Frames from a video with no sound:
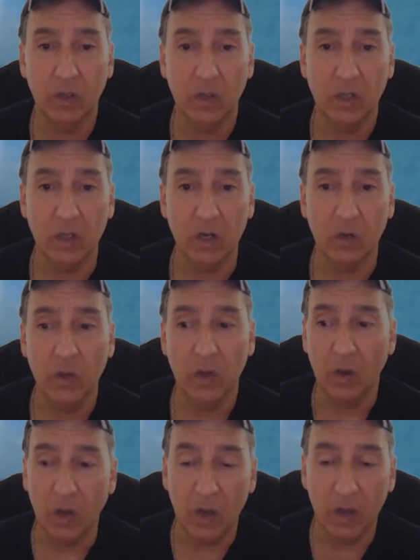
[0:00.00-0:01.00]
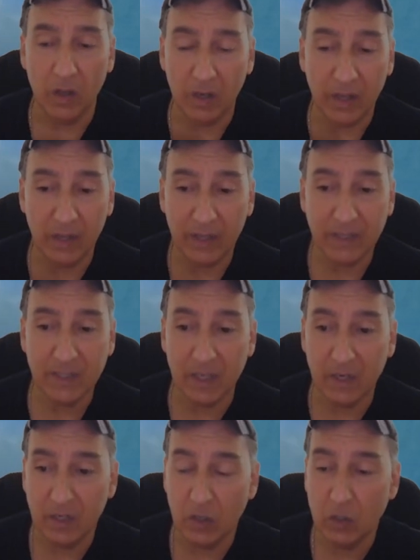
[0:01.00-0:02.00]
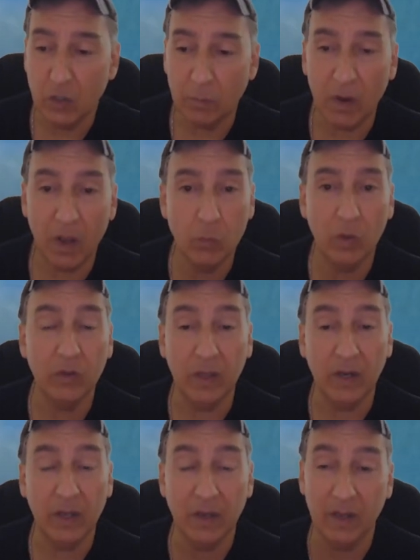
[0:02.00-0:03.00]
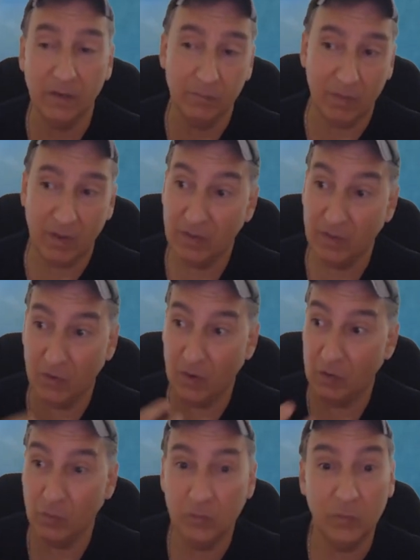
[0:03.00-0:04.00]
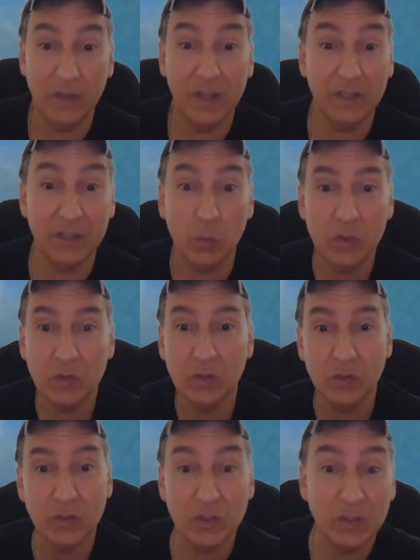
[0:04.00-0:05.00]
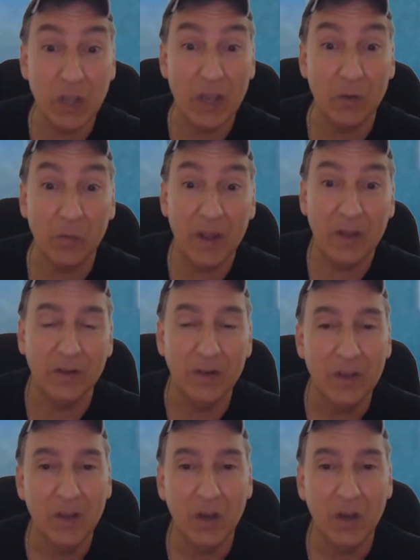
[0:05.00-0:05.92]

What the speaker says: Like I said, you're probably wondering, and I kind of always forget to always skate around it.